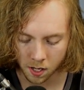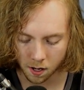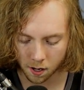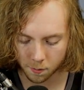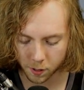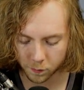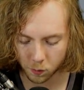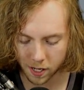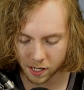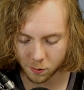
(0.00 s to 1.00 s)
But for
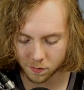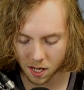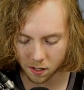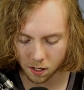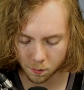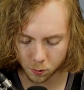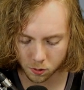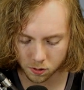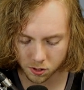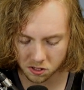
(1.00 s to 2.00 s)
right now, we've got a couple
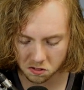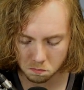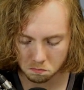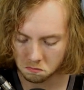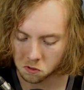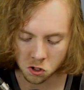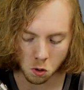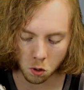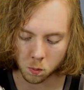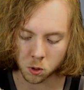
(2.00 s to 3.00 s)
just
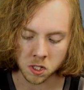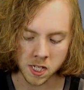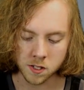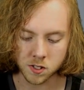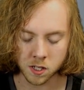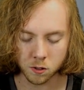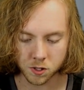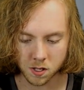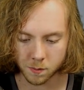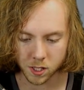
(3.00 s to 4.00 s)
normal single
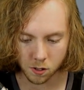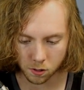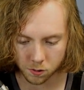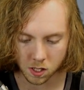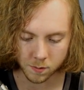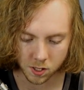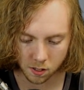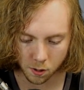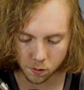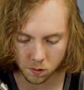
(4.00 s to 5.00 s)
summon YOLO summons to
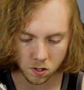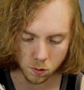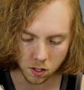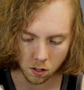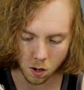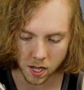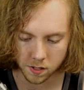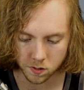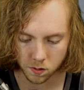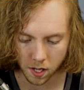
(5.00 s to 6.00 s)
go through, so we're gonna go ahead and
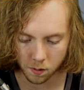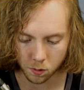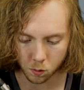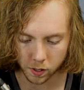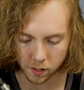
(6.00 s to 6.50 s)
do that real quick.